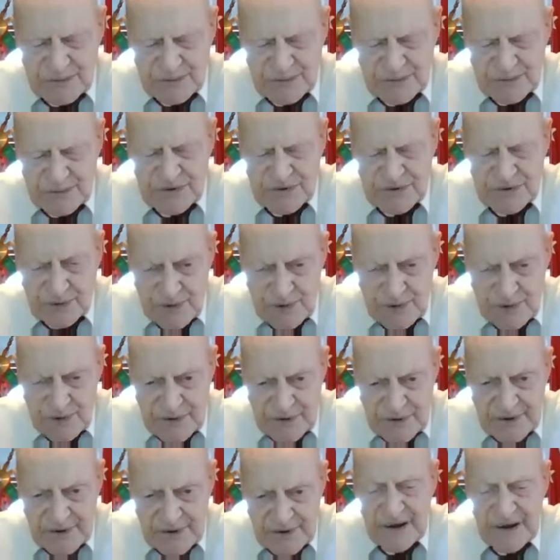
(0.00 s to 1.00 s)
it was
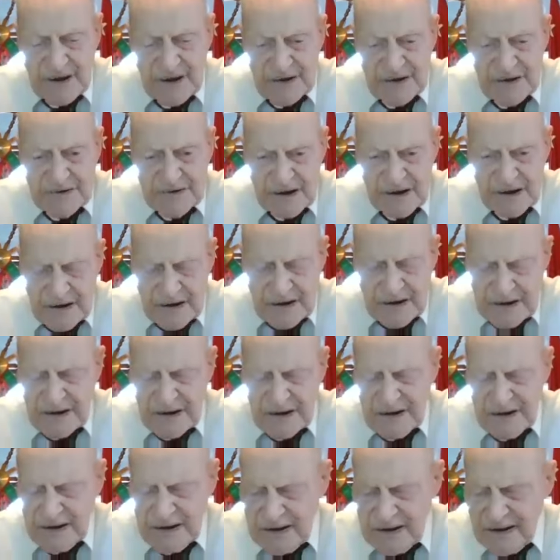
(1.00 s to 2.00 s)
a thrilling
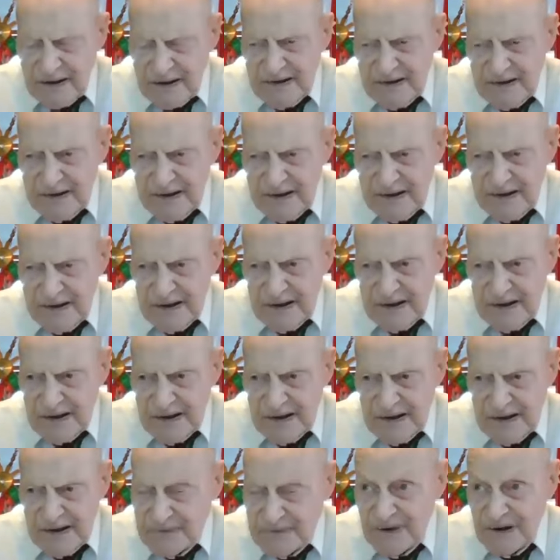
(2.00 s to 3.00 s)

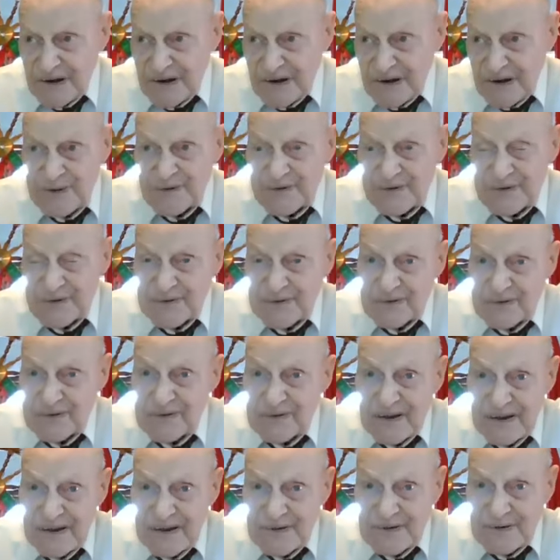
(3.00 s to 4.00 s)
adventure
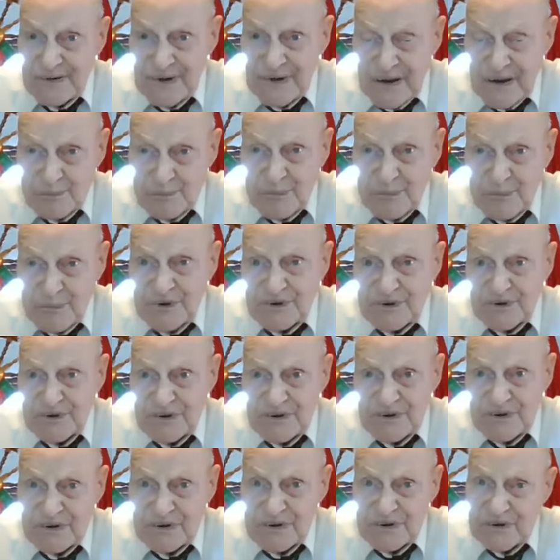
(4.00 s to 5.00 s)
and
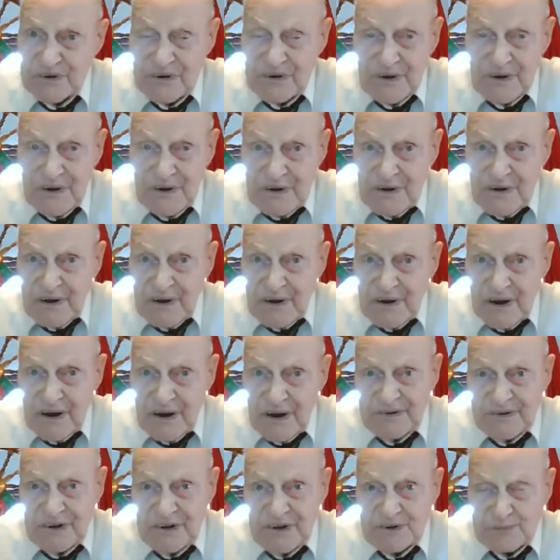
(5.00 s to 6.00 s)
entertainment, and
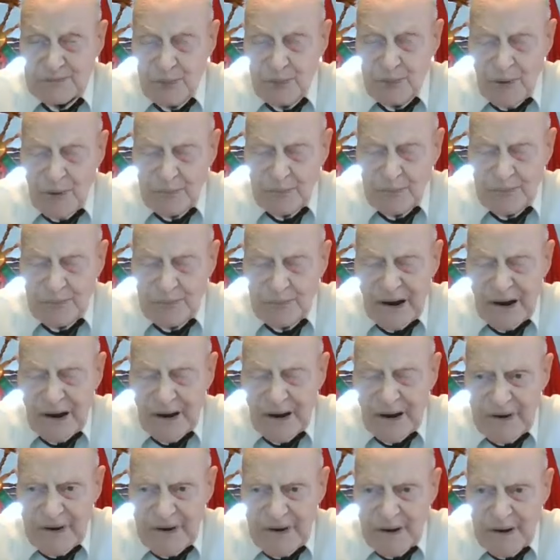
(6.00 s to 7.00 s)
just
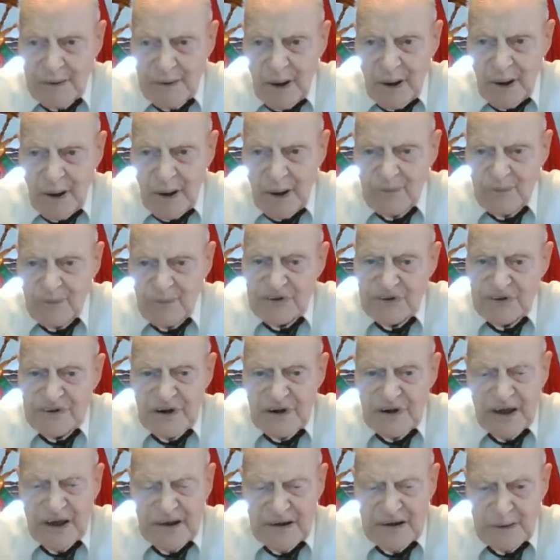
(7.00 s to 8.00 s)
brought back many
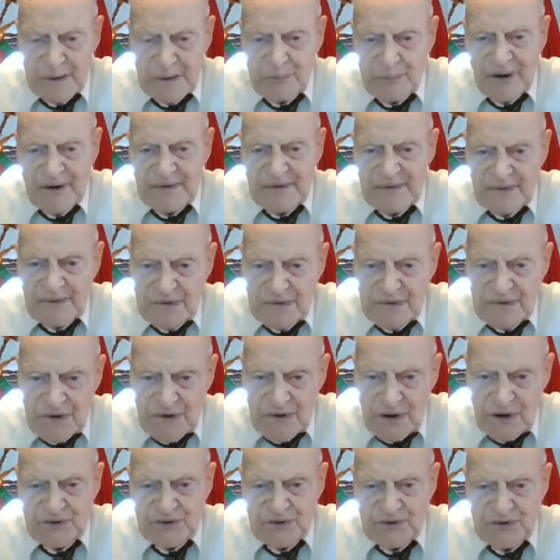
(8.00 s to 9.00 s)
memories. And
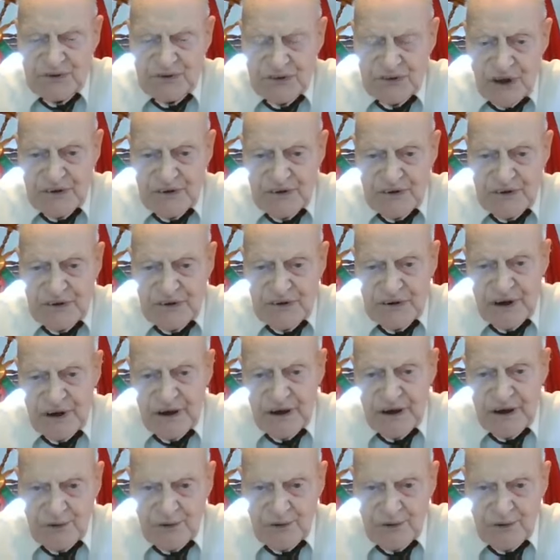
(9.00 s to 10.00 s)
anybody that goes to
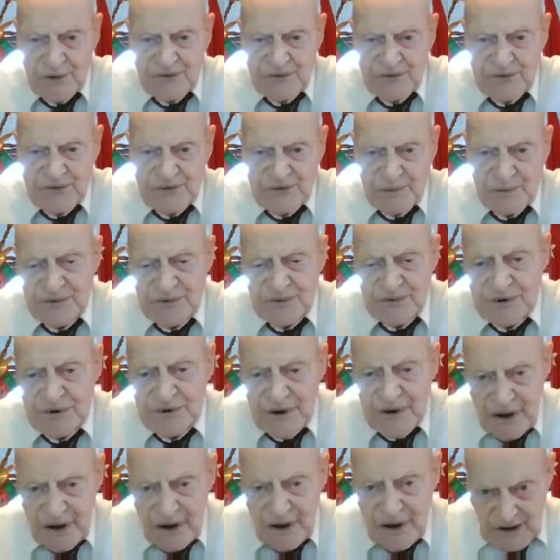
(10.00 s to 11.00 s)
Scotland, I urge
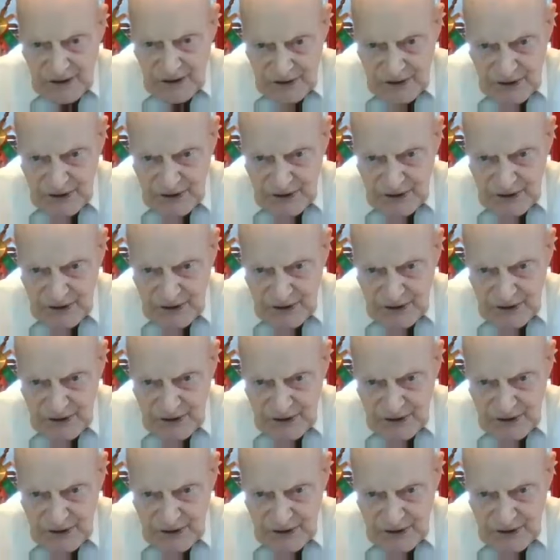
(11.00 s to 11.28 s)
them to